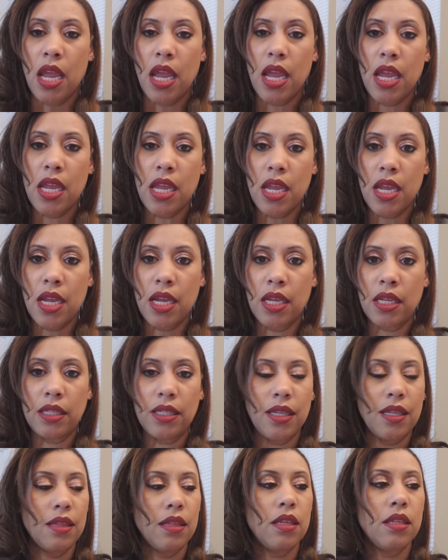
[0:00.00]

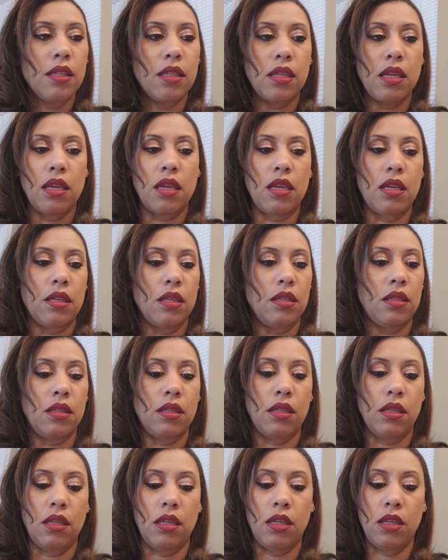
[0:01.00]
And this
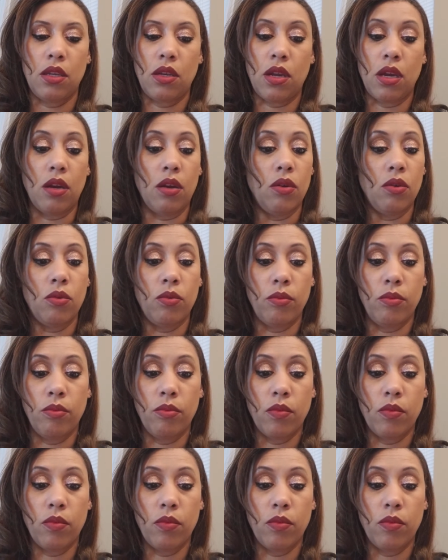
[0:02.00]
is, you know,